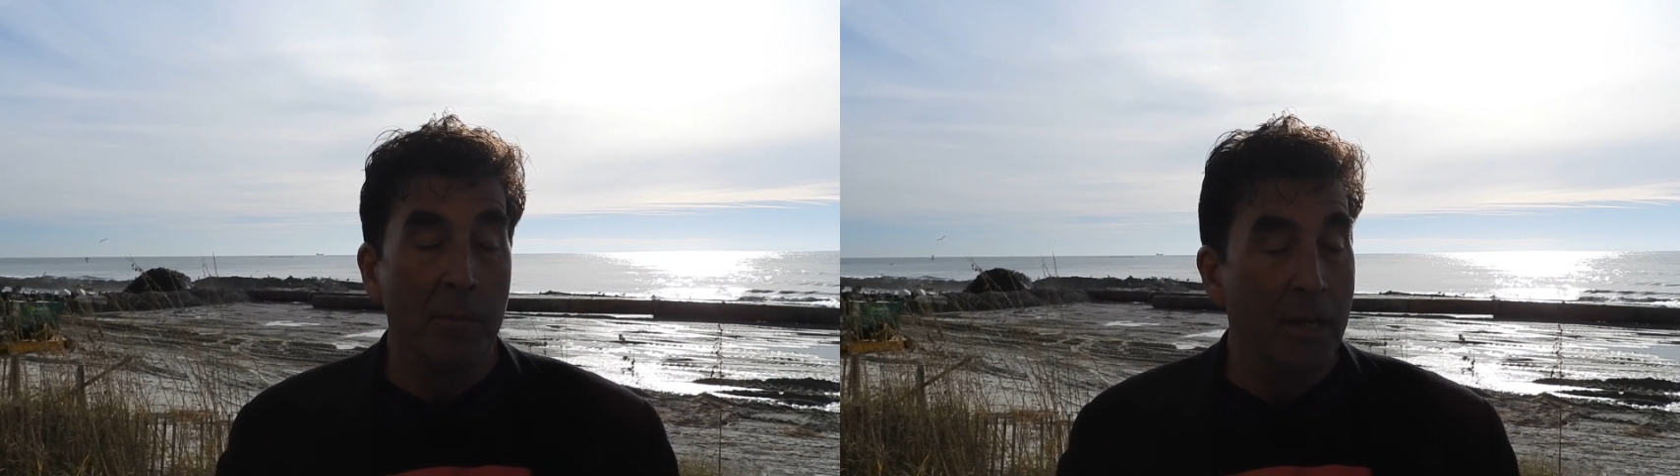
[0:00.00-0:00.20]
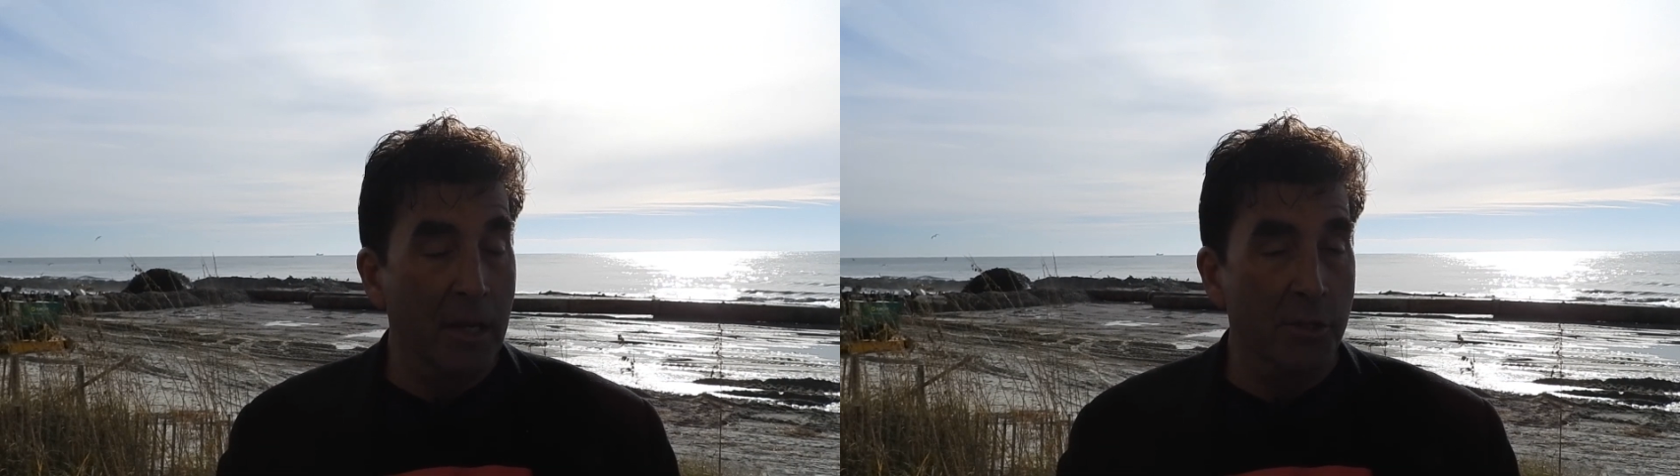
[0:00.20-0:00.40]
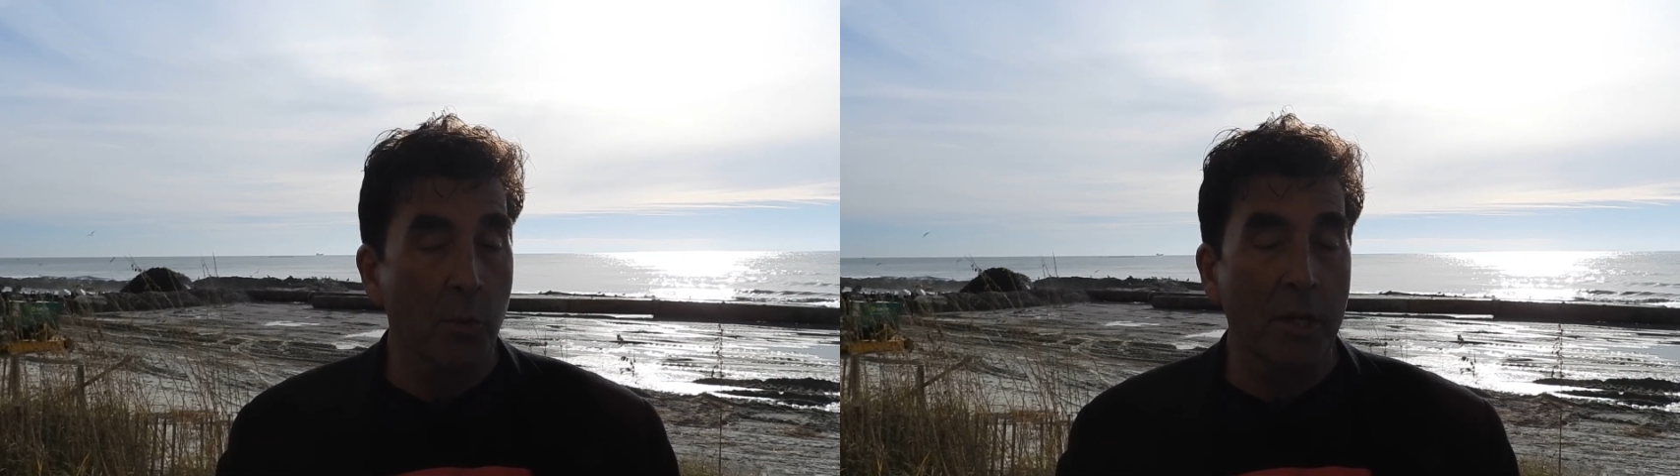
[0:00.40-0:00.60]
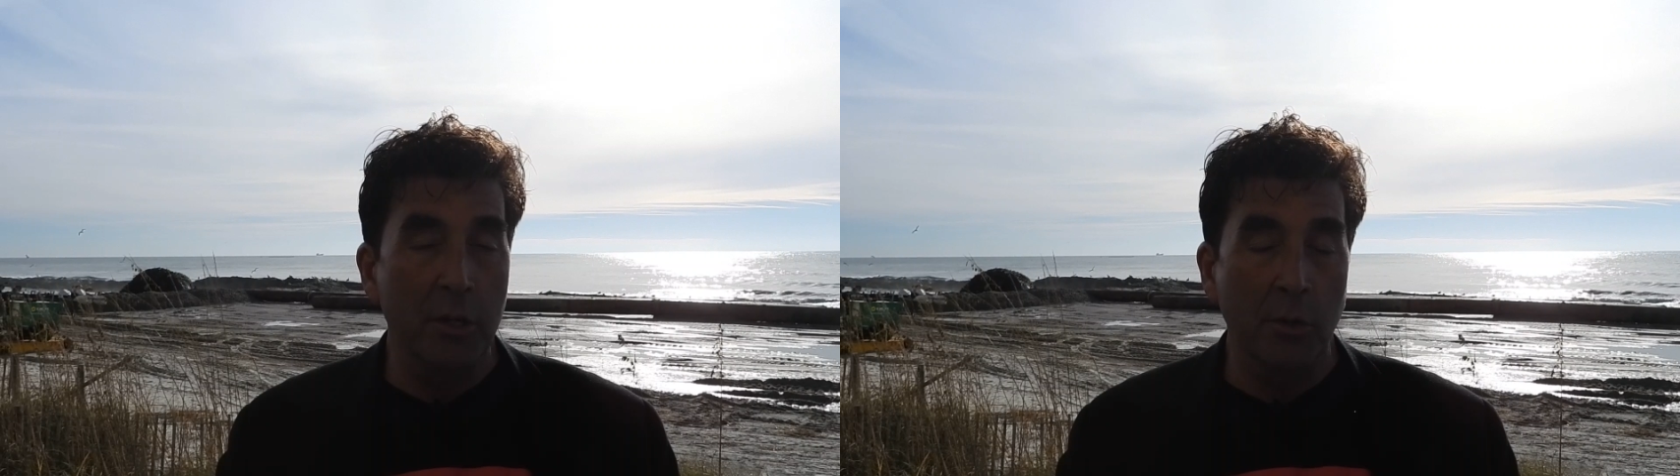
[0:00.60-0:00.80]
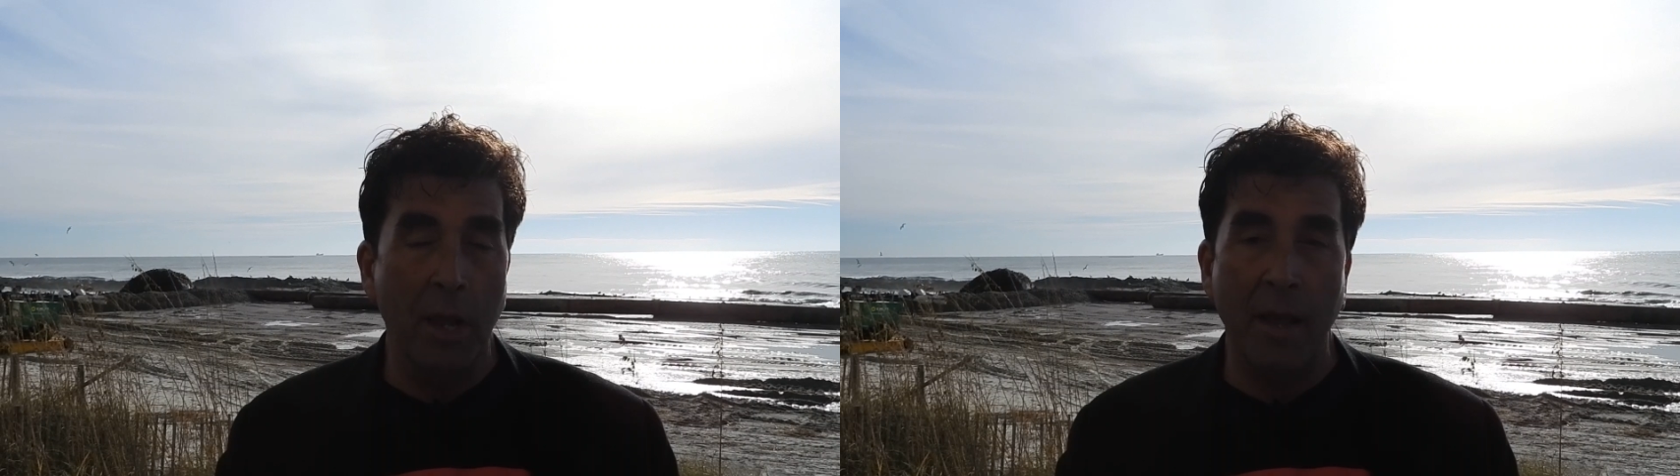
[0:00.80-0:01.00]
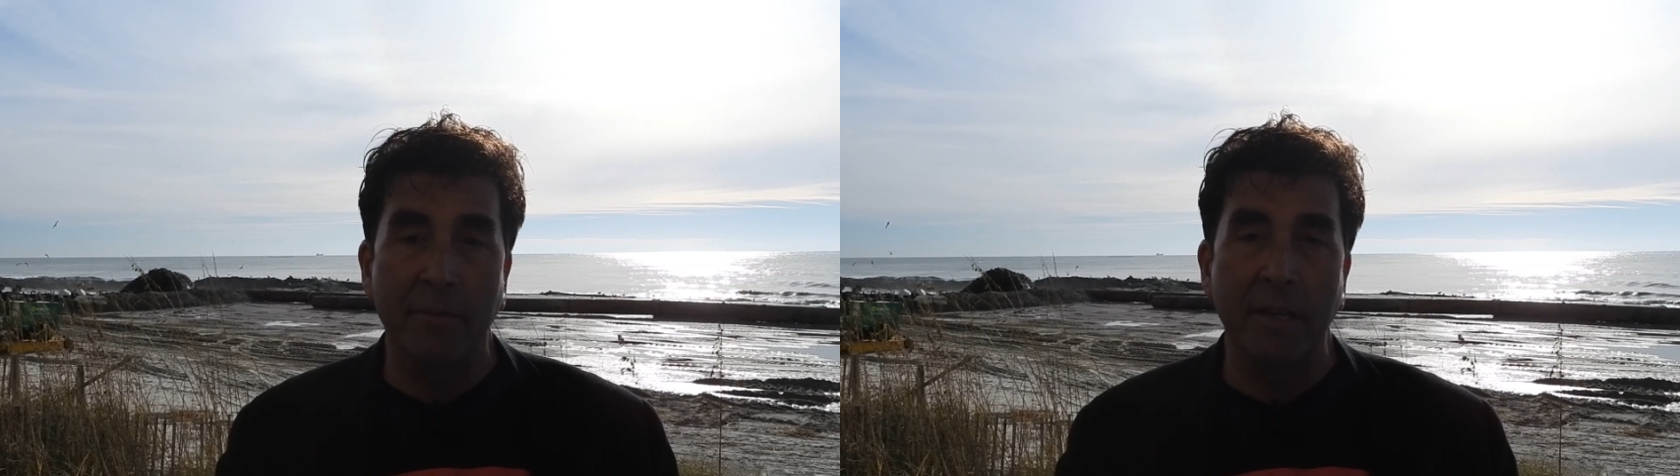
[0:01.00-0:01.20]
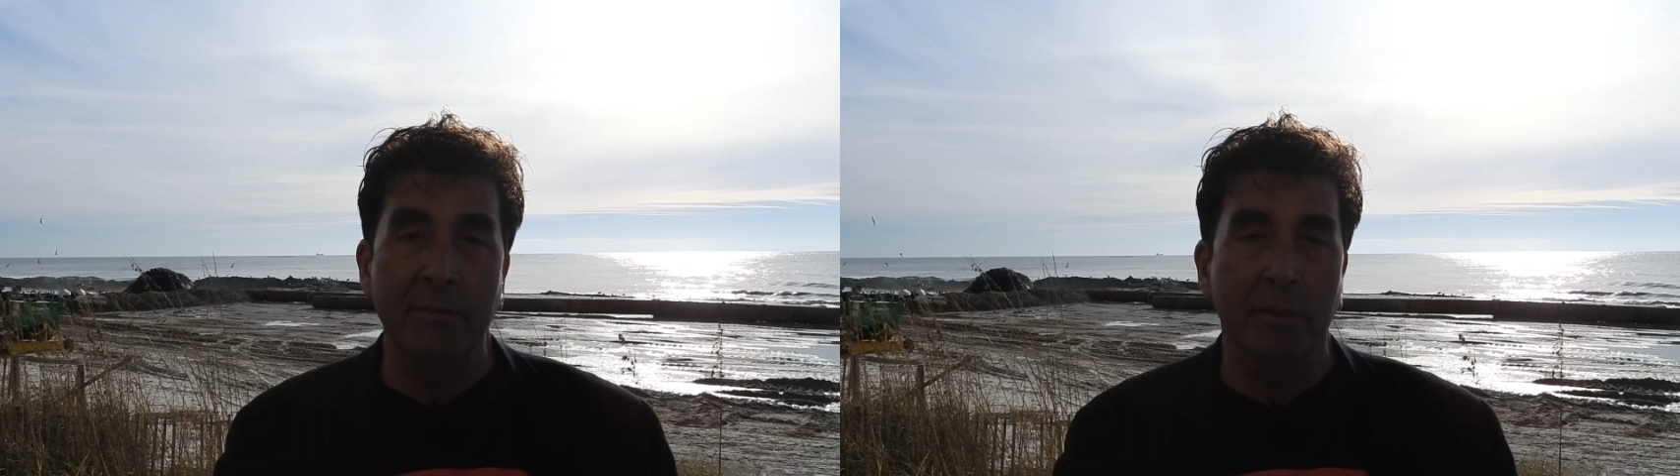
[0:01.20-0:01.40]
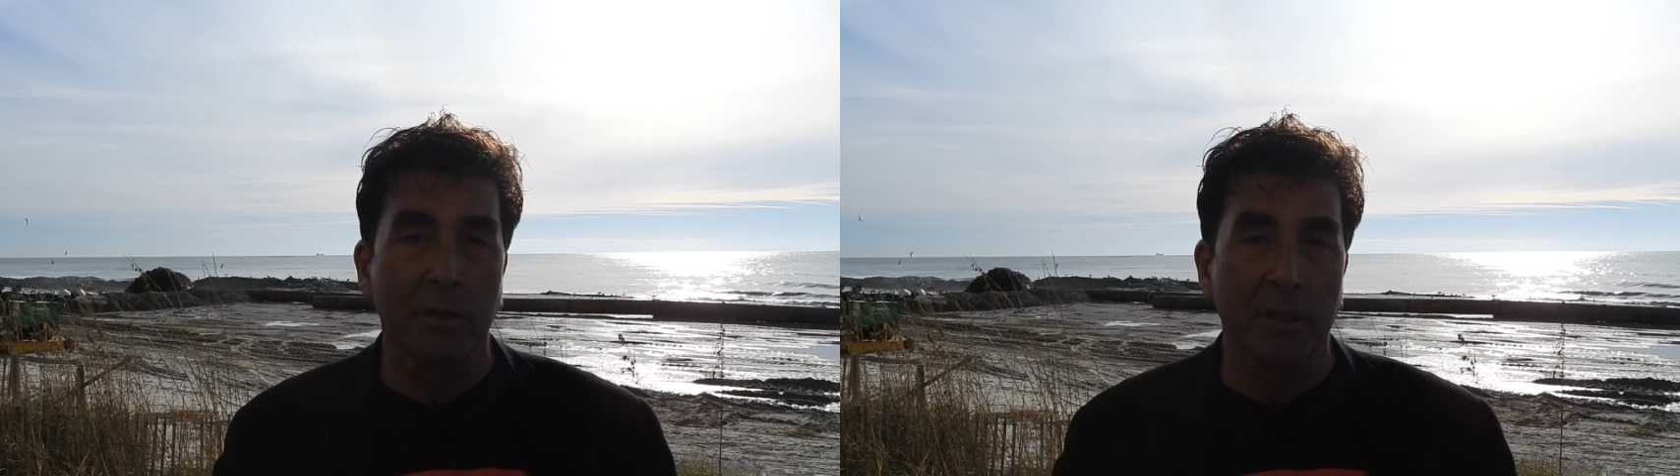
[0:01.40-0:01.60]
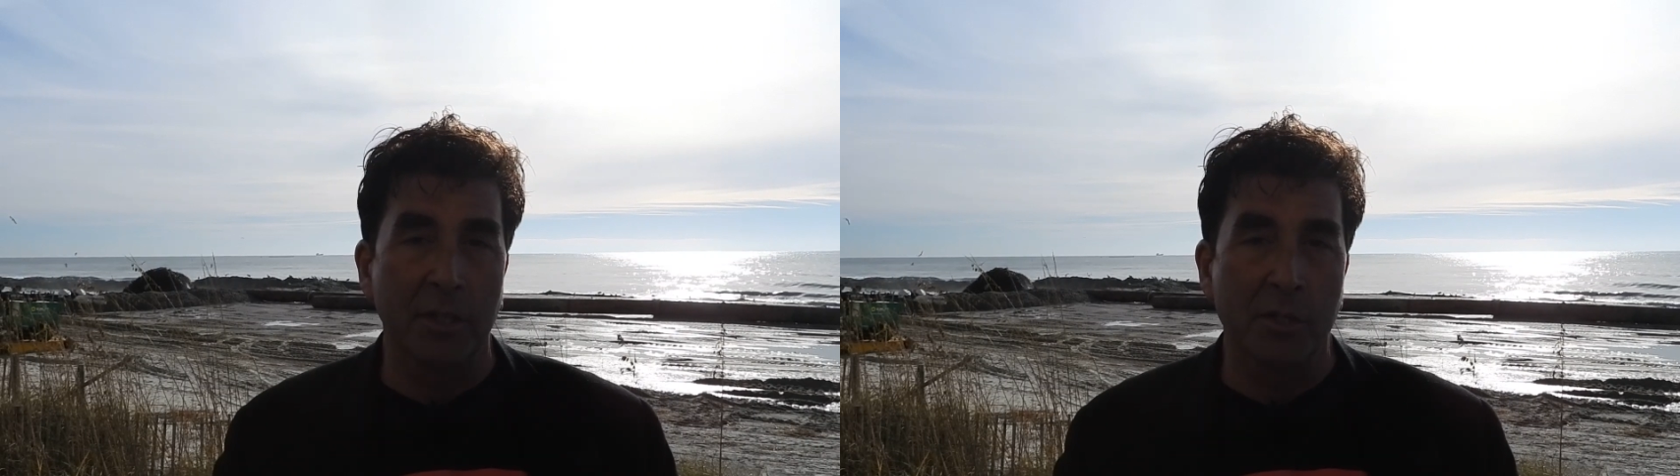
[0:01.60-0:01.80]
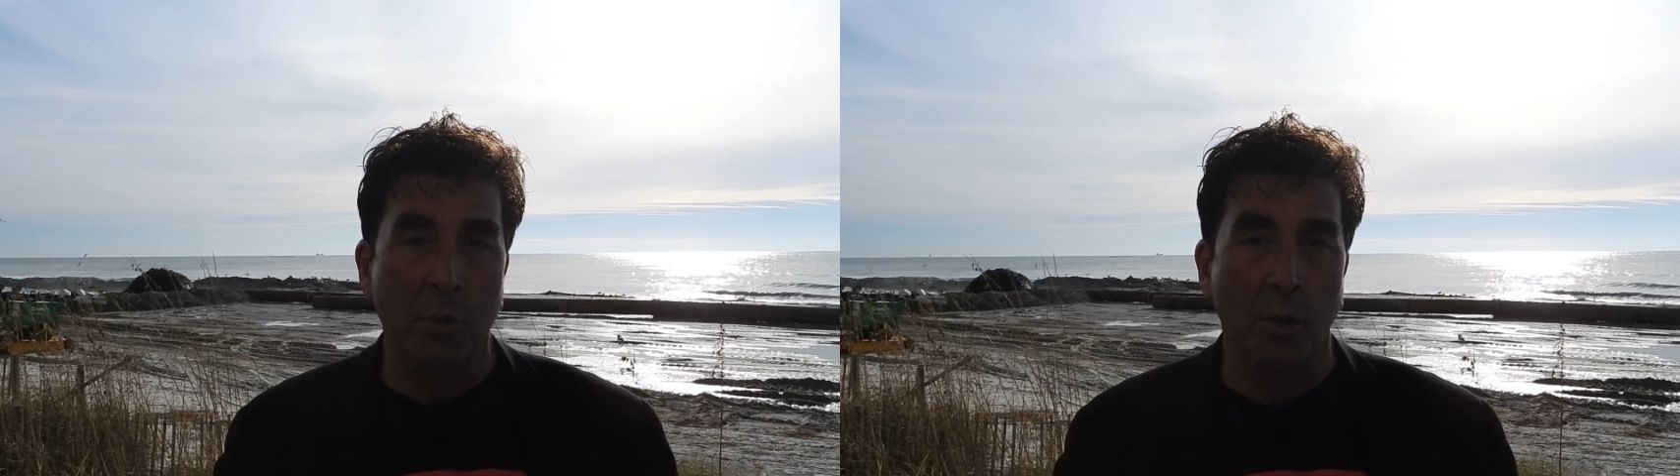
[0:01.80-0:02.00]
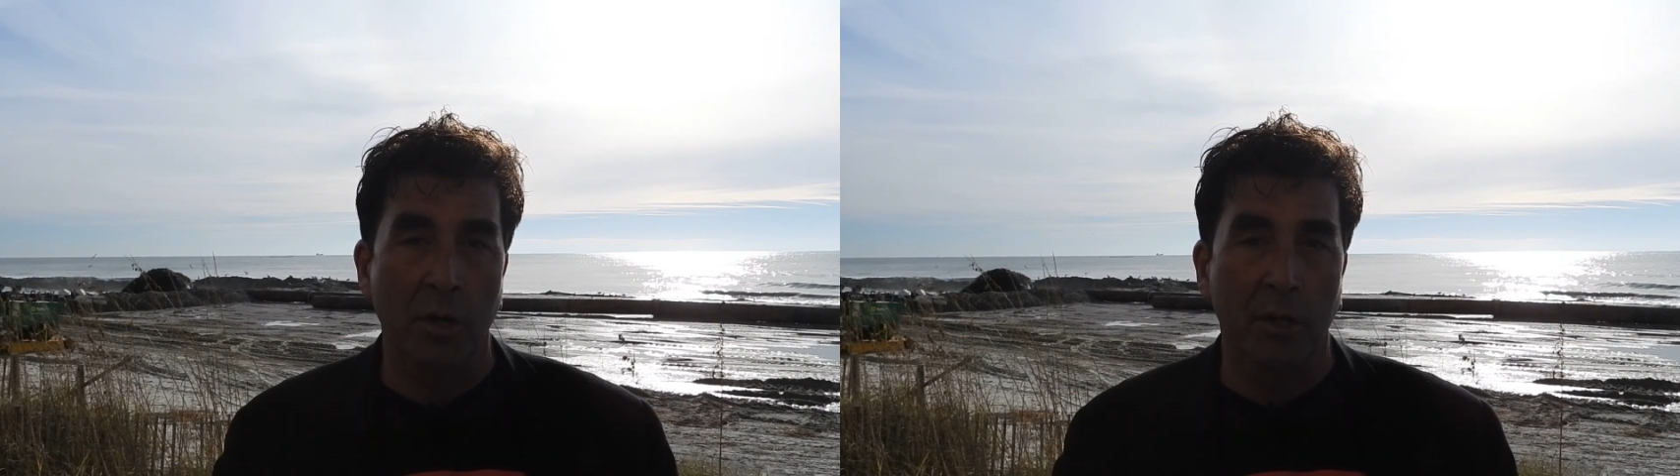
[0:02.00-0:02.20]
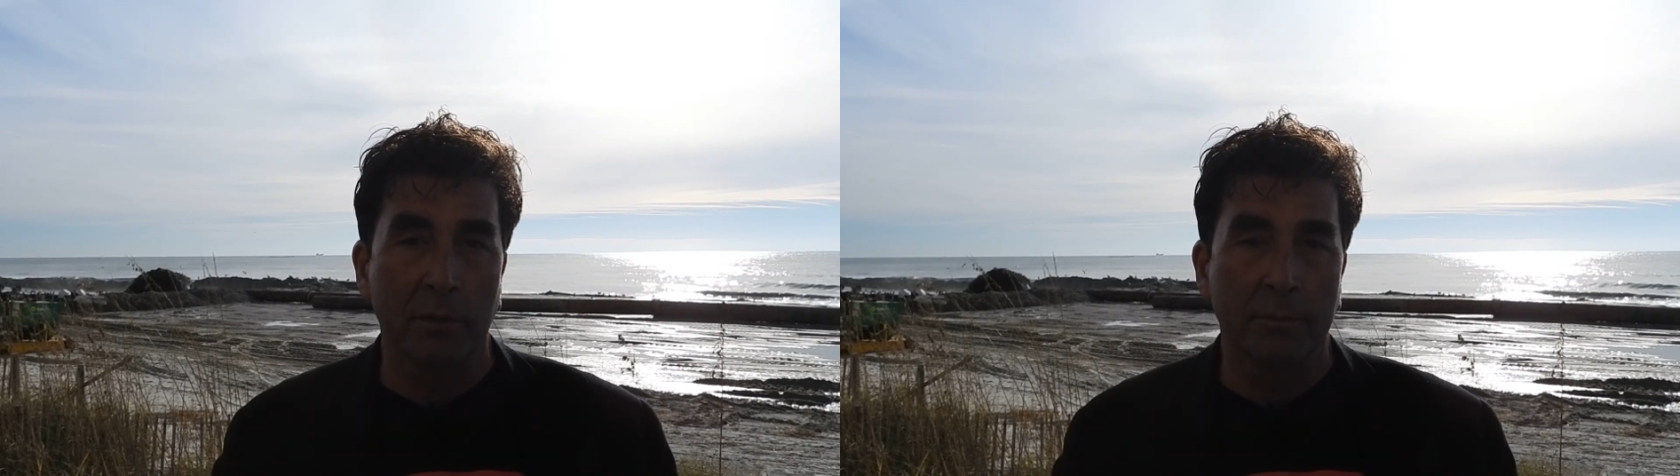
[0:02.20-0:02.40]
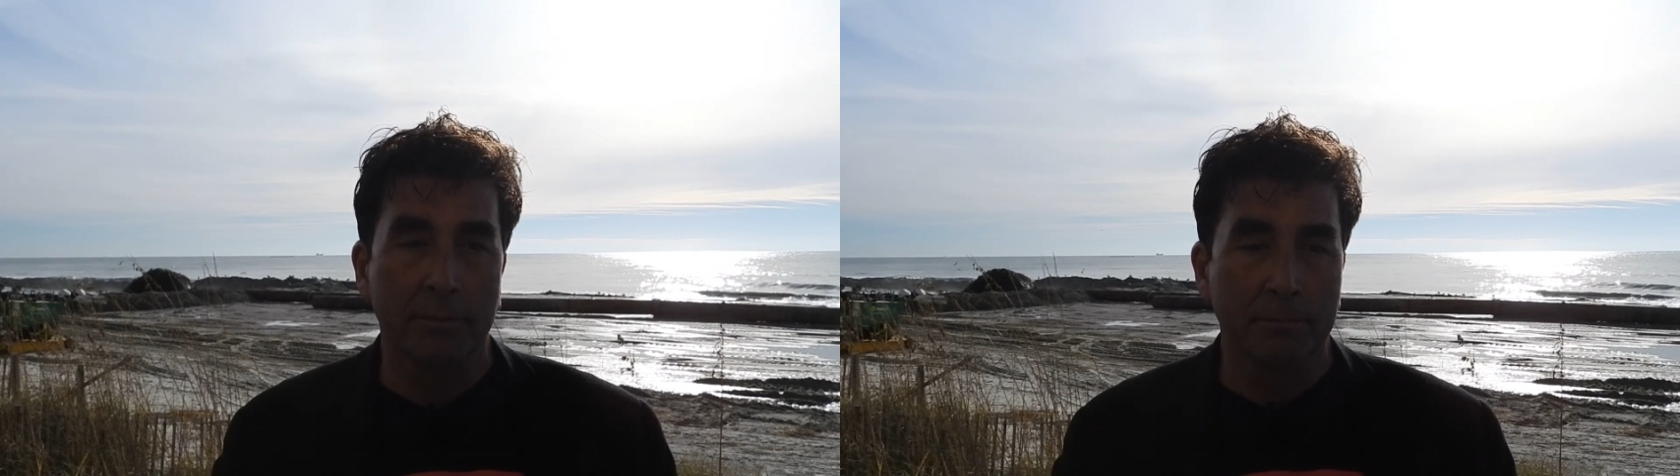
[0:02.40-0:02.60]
because we do have evil in this world.